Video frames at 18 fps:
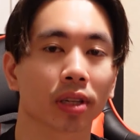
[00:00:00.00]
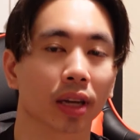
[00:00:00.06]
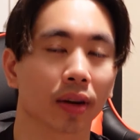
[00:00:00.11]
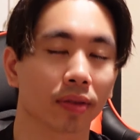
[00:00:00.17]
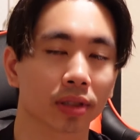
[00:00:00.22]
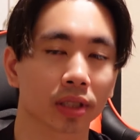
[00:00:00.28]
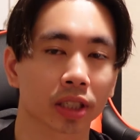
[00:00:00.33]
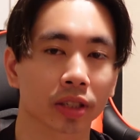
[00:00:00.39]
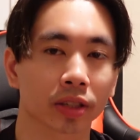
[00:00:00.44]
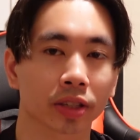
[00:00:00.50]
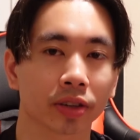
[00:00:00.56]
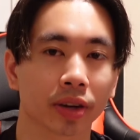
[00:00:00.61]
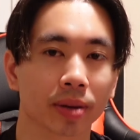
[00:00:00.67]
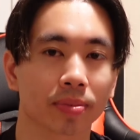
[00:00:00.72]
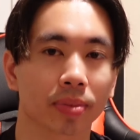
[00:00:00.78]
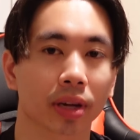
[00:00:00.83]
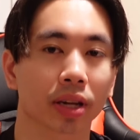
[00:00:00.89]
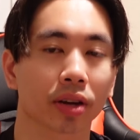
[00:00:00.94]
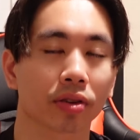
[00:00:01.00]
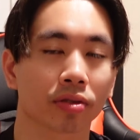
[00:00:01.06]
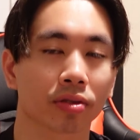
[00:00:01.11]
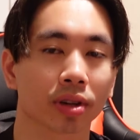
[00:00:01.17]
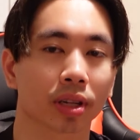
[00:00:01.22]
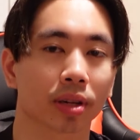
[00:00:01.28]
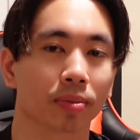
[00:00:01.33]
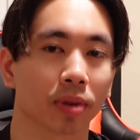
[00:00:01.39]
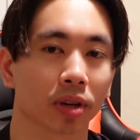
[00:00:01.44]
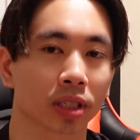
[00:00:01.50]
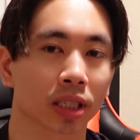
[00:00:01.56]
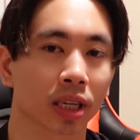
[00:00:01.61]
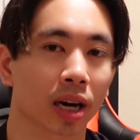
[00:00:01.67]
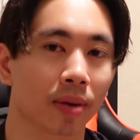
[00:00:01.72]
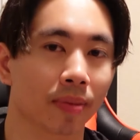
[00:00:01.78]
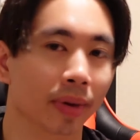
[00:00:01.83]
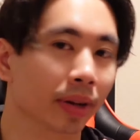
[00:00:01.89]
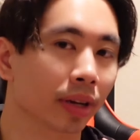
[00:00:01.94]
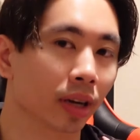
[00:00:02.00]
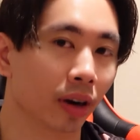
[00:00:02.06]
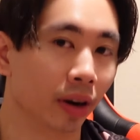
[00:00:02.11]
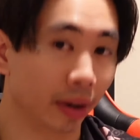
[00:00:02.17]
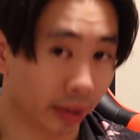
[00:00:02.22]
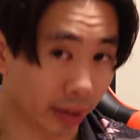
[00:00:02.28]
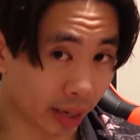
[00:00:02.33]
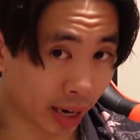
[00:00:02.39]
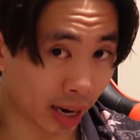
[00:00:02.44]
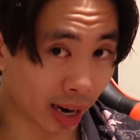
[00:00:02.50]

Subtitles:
levels to it, but usually the most common are the